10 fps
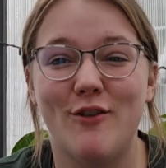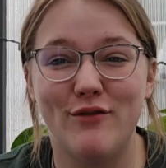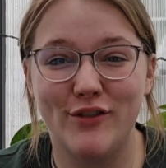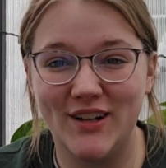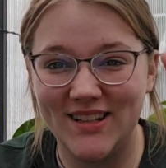
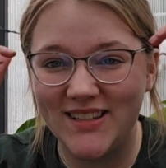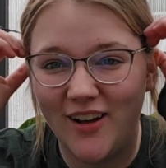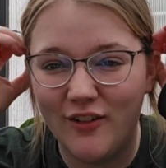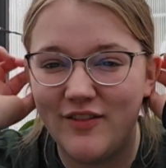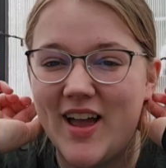over
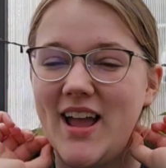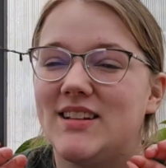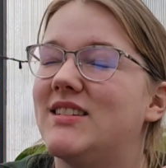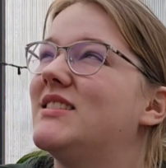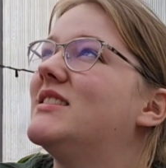itself
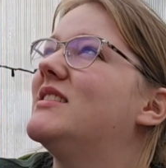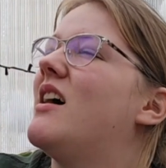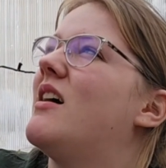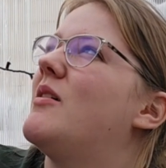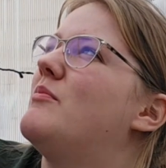and
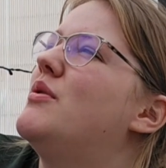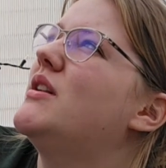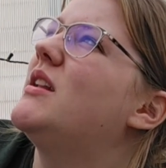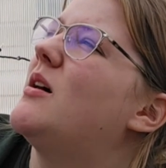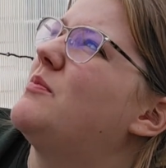
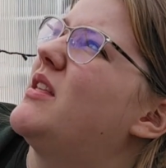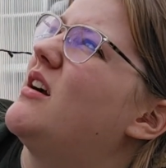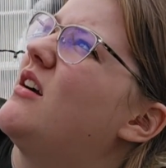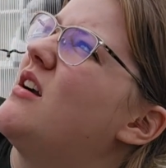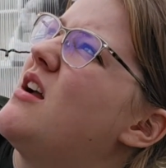put it up
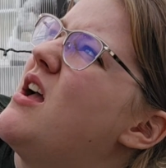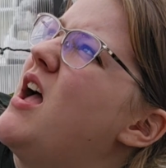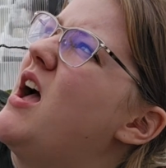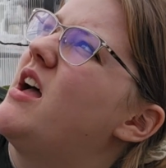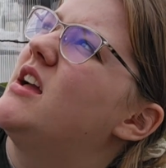there,
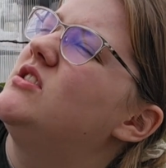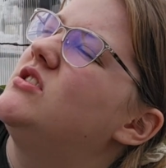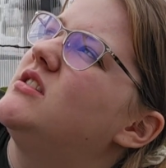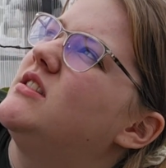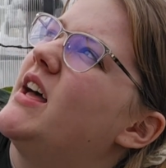
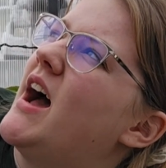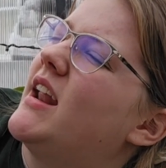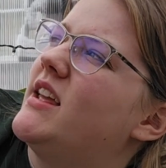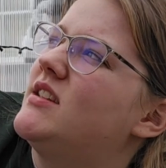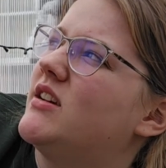and
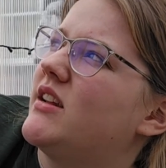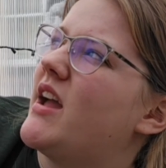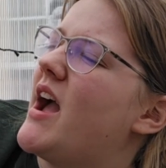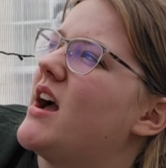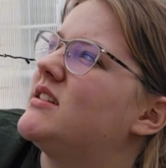that is going
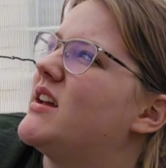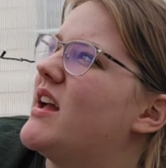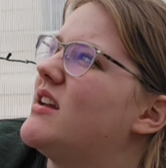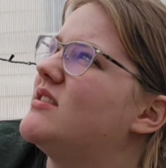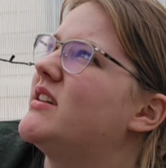to act
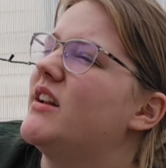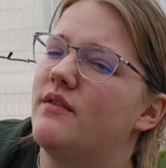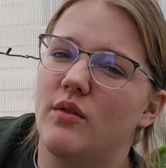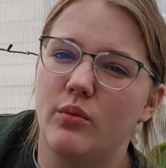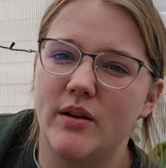as
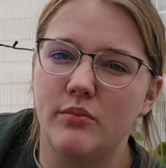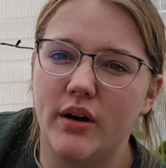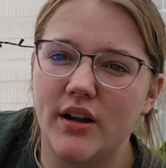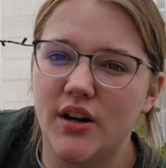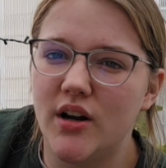kind of a
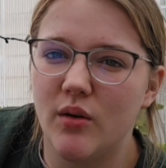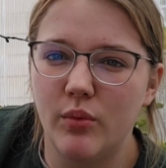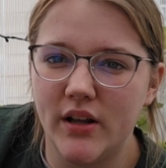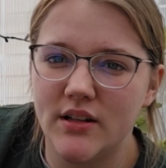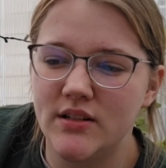windbreaker, a
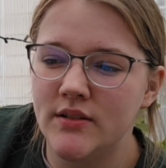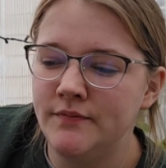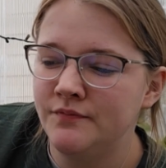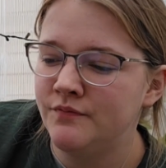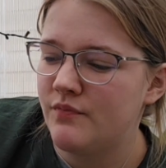wind
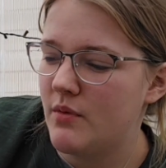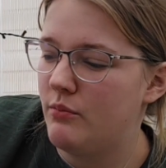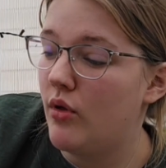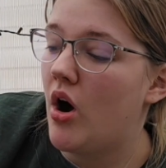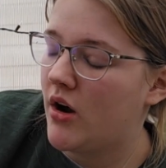
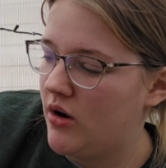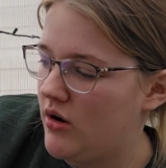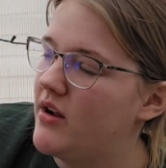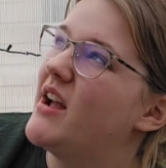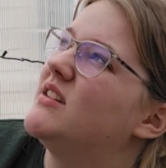blocker,